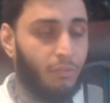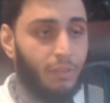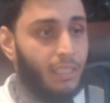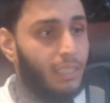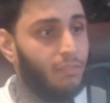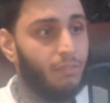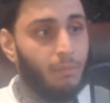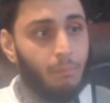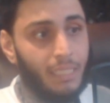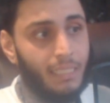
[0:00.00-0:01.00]
we think of
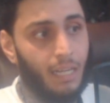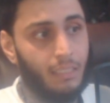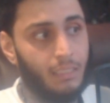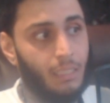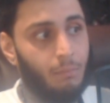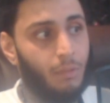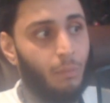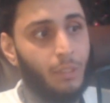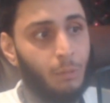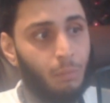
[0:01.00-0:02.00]
the meat concept,
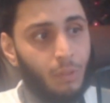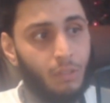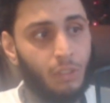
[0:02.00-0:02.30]
when you put